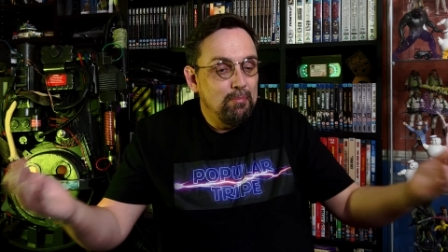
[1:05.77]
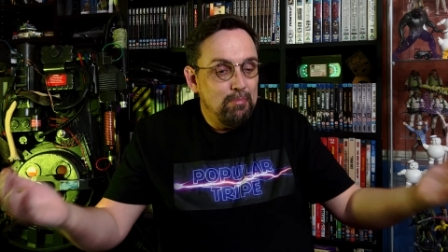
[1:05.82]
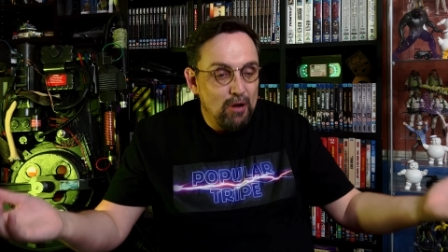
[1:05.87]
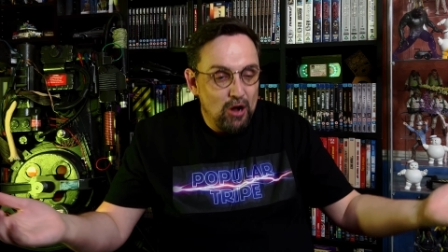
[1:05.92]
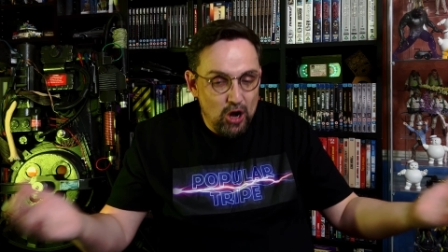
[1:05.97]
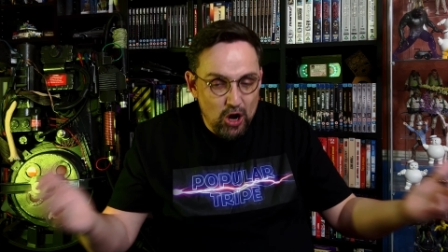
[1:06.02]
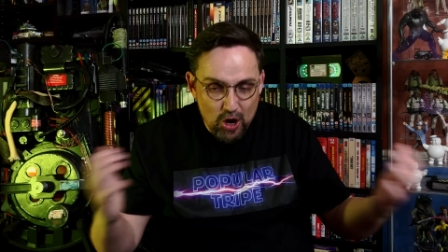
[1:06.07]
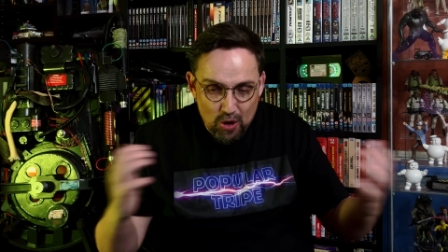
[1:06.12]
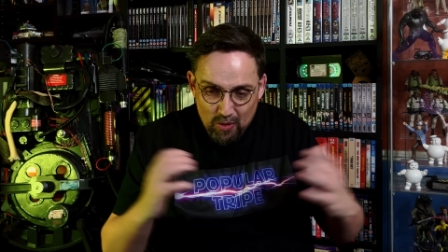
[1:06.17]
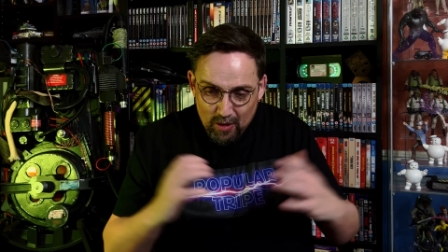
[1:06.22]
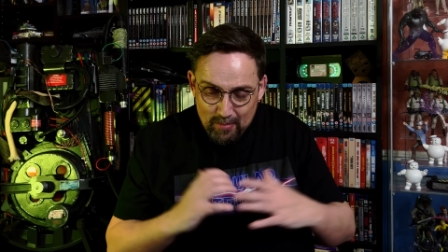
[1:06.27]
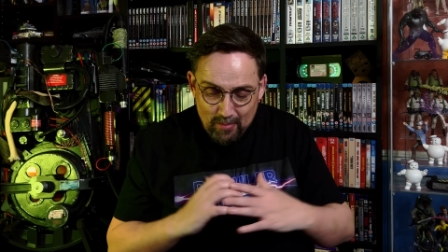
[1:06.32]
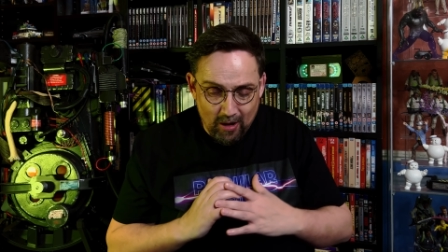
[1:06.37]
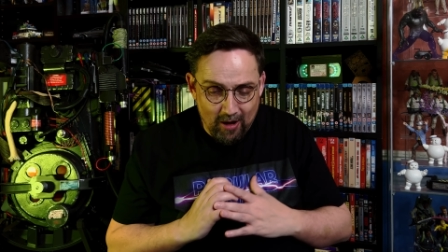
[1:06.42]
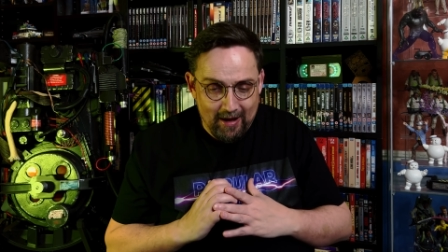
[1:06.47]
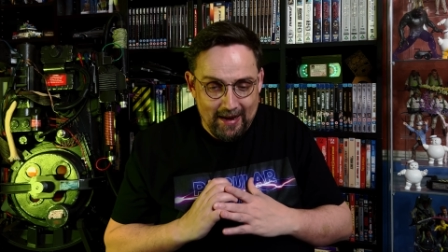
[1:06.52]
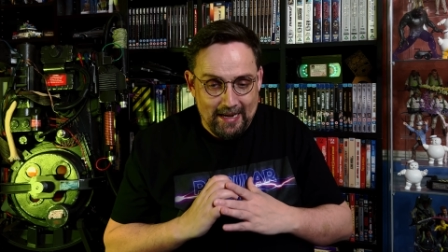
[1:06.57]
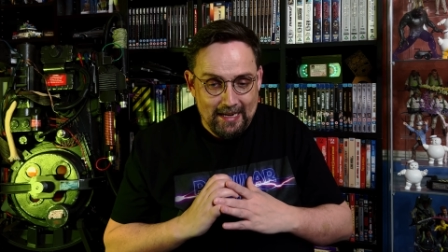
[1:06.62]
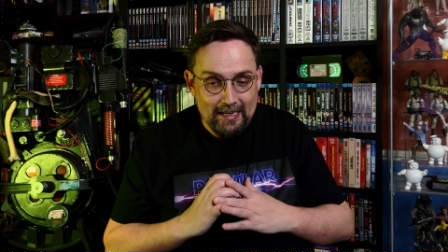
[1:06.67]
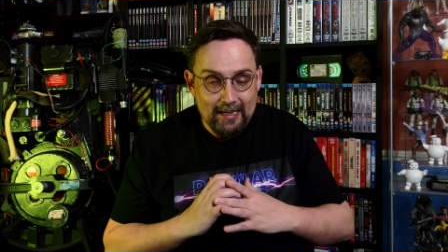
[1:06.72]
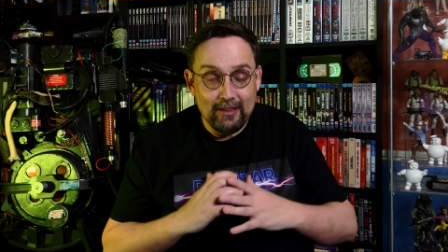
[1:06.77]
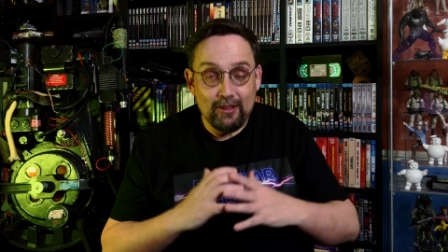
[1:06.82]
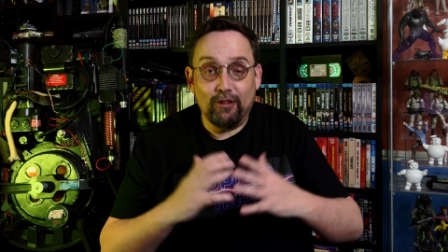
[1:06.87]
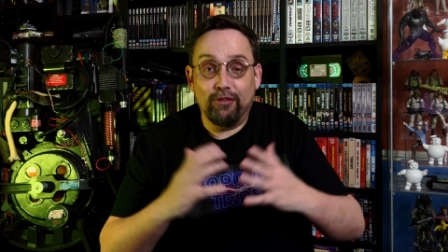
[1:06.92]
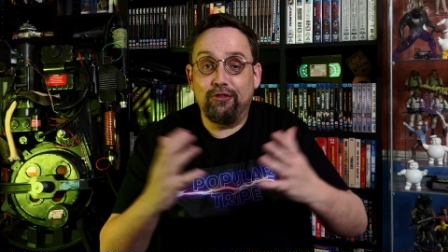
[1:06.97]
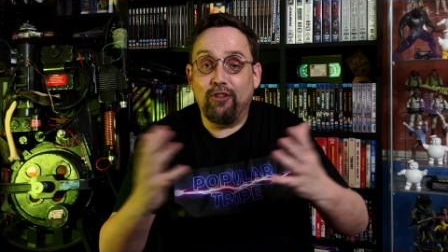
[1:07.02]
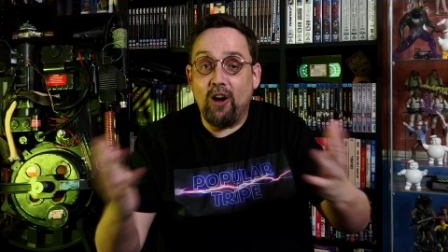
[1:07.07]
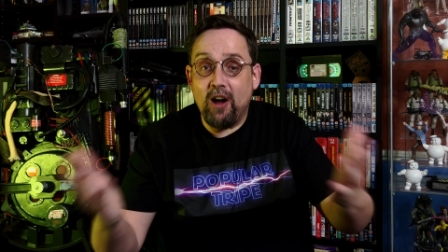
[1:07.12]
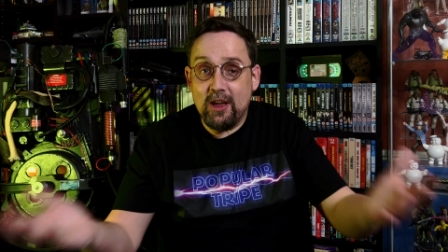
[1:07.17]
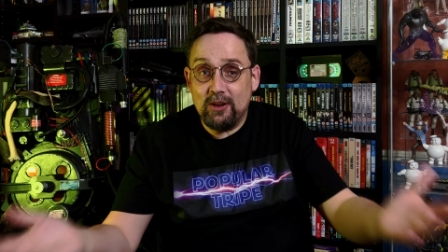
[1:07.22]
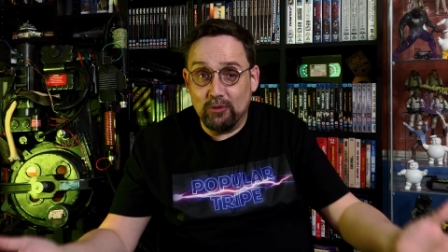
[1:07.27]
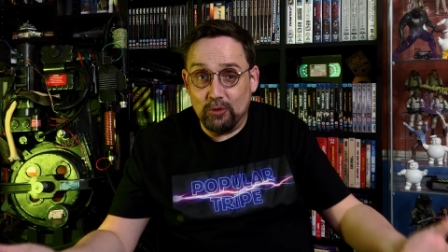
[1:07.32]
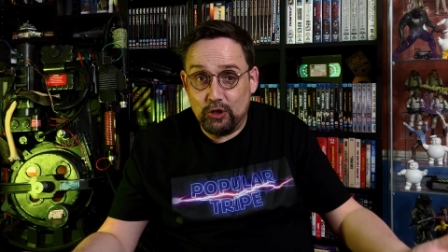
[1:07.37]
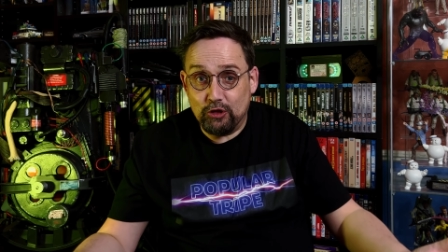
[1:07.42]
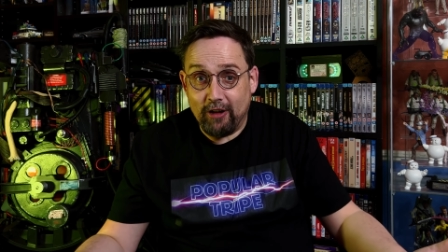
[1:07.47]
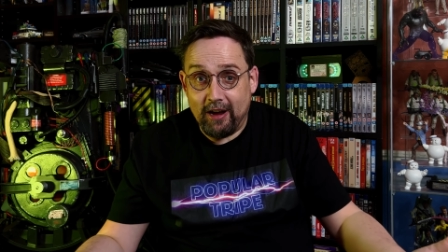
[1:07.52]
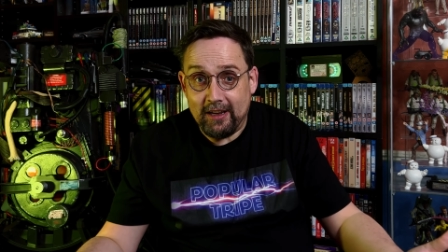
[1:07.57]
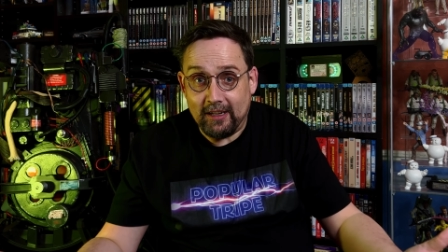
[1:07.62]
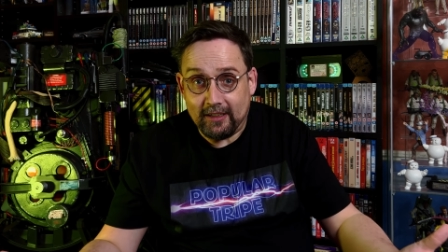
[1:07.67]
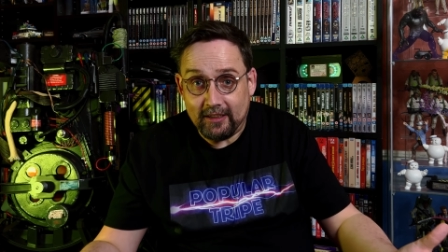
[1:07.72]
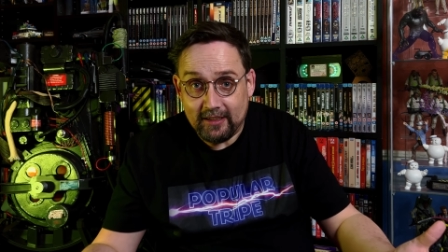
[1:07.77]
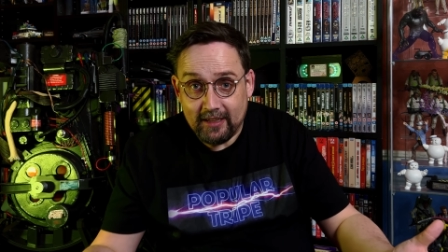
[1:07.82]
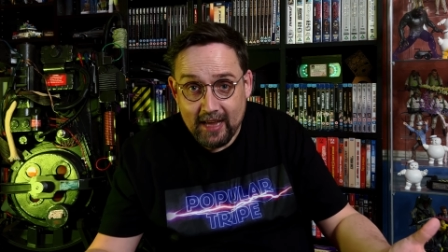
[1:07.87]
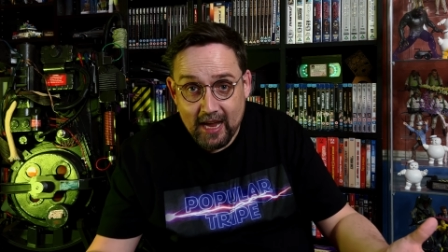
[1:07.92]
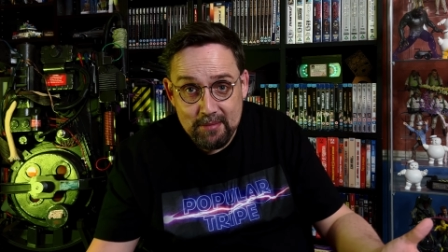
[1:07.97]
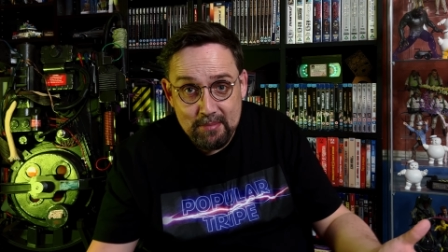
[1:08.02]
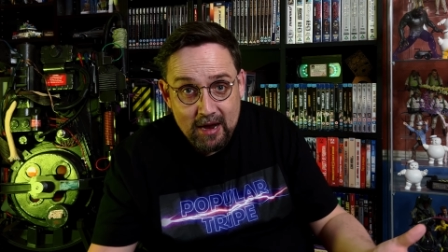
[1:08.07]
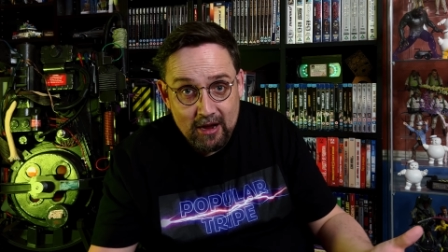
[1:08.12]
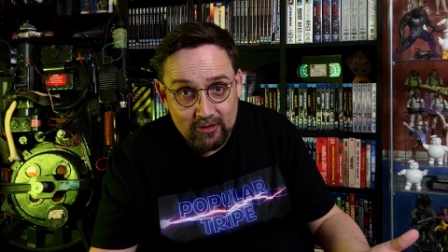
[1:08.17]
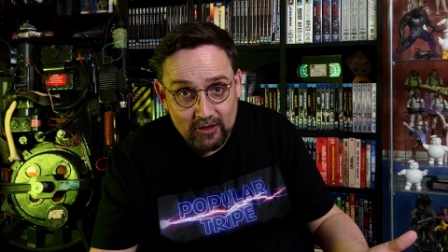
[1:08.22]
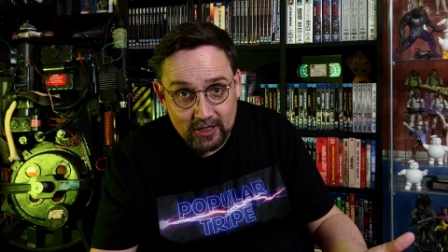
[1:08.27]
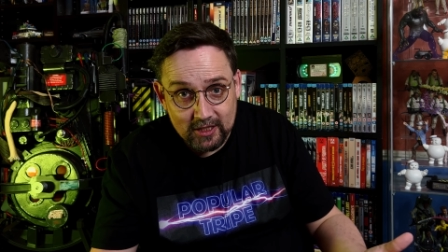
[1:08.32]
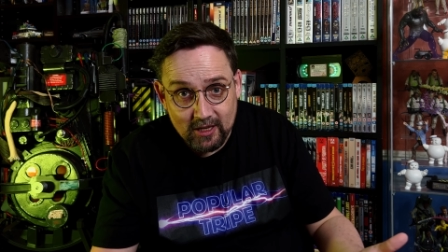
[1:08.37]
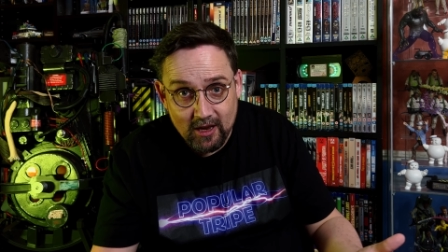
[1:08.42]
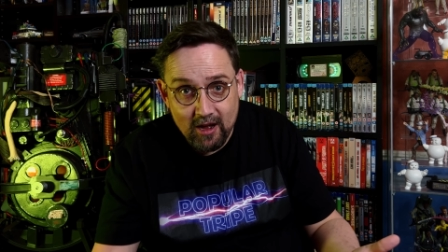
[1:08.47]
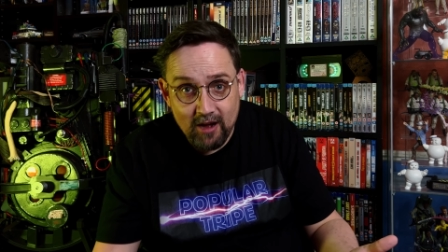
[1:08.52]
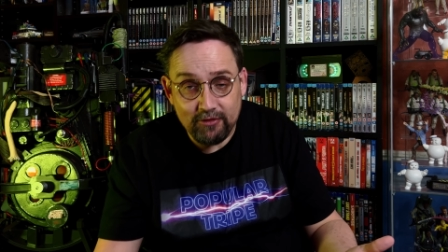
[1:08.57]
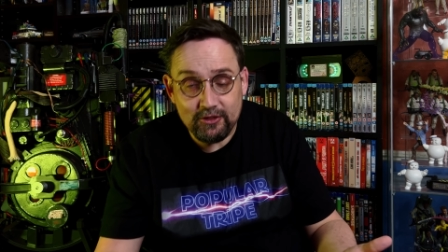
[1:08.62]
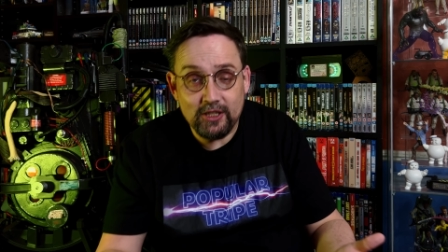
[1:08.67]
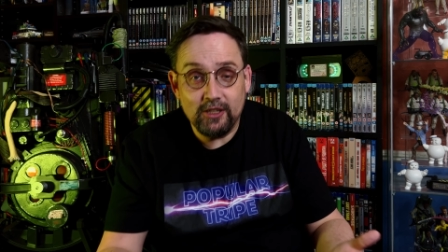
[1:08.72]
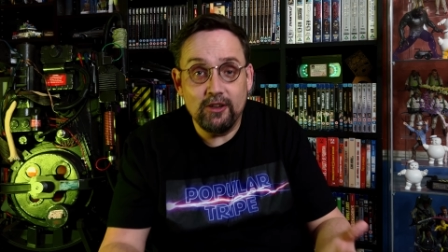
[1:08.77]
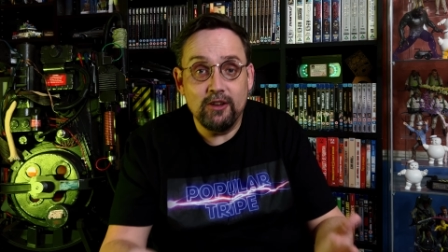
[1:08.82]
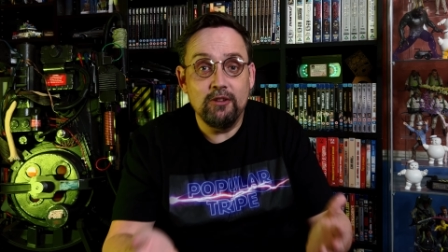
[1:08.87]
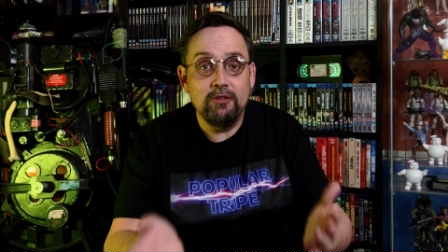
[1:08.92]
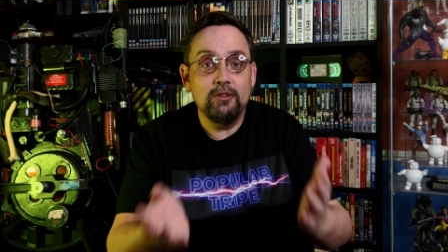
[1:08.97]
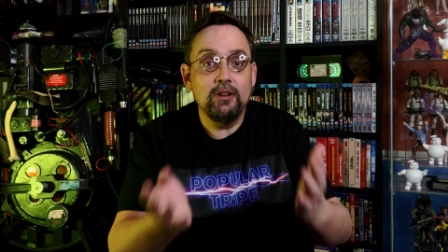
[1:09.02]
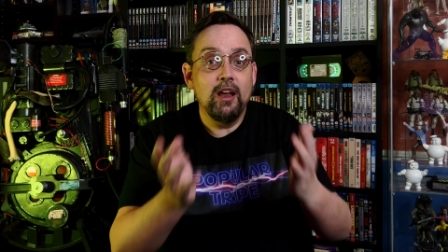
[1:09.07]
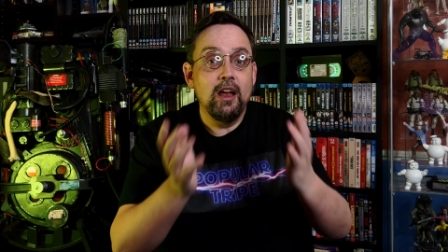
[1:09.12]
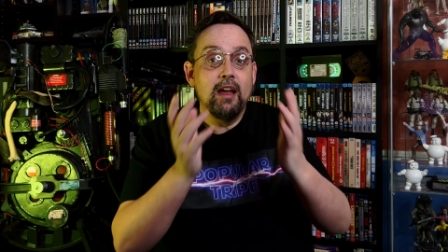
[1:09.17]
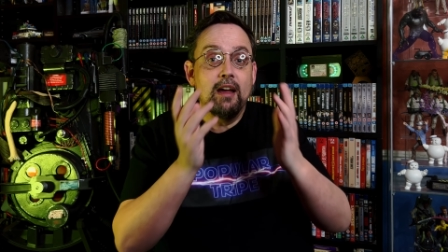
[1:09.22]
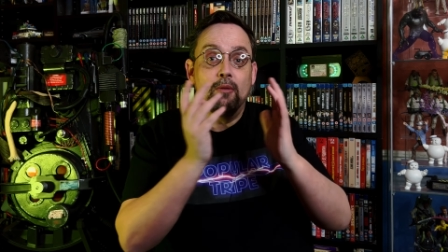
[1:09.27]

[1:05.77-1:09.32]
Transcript: But who am I? The final trailer came out this afternoon.